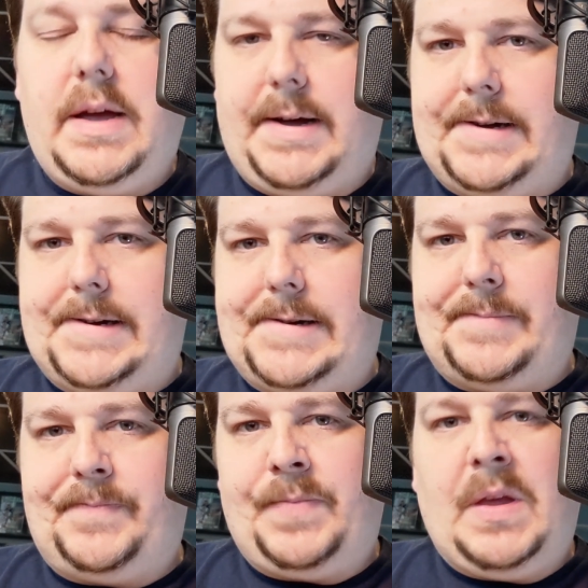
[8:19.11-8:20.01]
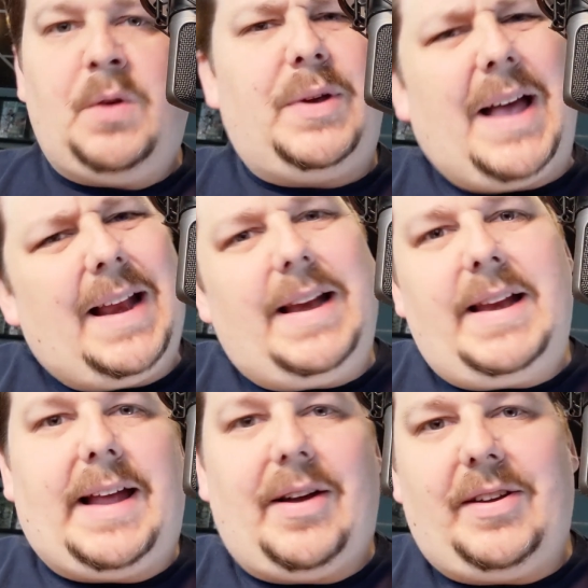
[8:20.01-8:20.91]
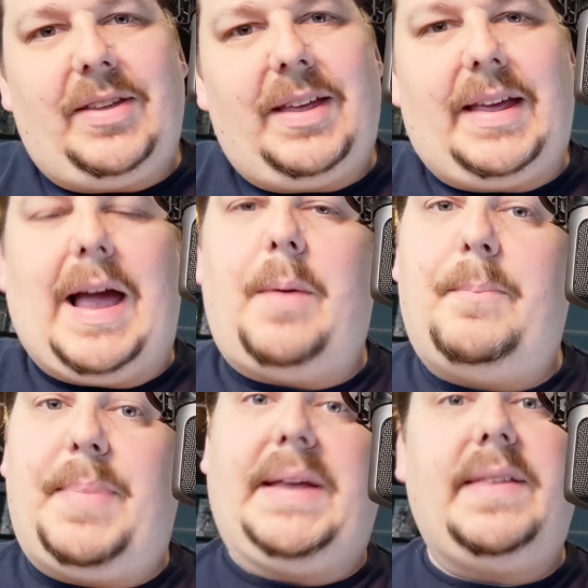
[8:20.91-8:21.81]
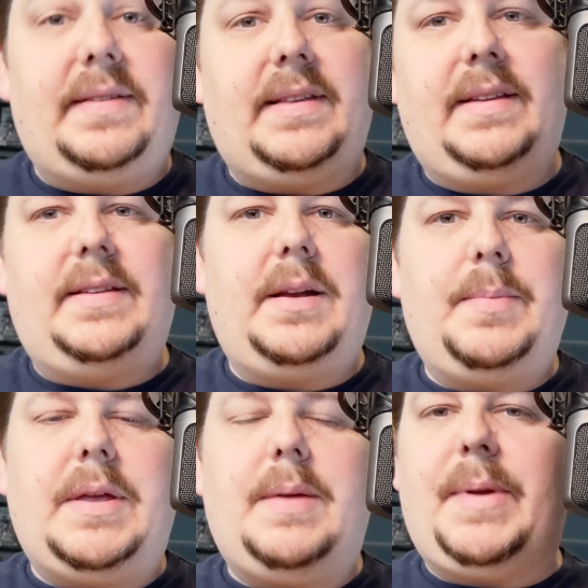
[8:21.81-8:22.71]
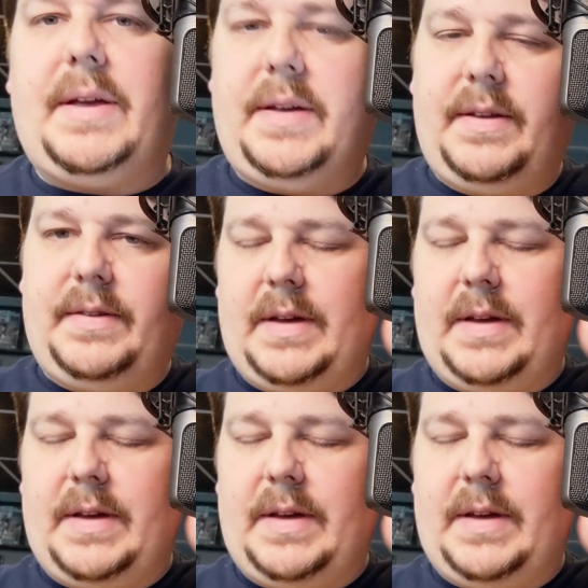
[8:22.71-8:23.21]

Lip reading: We kind of need to calculate like how big this thing's going to be, because...